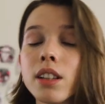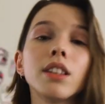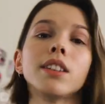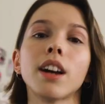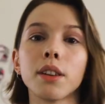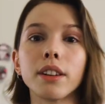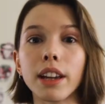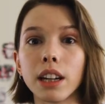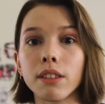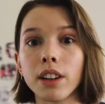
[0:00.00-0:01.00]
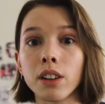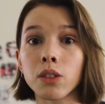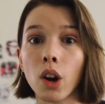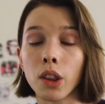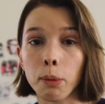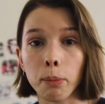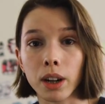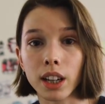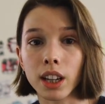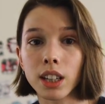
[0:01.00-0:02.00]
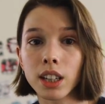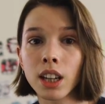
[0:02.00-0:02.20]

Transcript: to the other graded readers on the market.